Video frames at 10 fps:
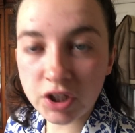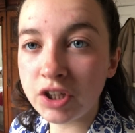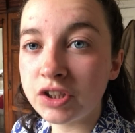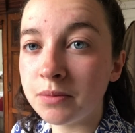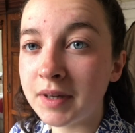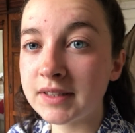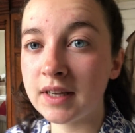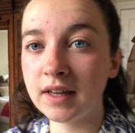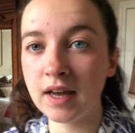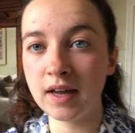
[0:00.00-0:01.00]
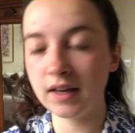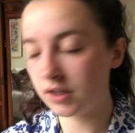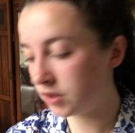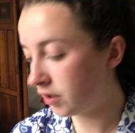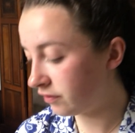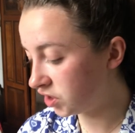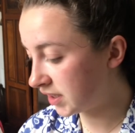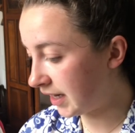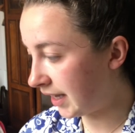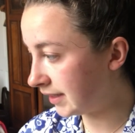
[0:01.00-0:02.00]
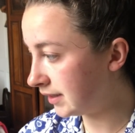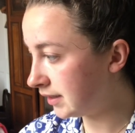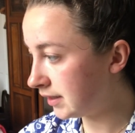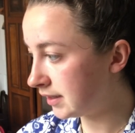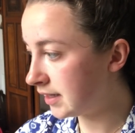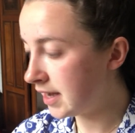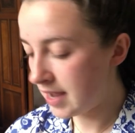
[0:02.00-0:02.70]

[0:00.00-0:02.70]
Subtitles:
gonna do my skincare, so I've just cleansed,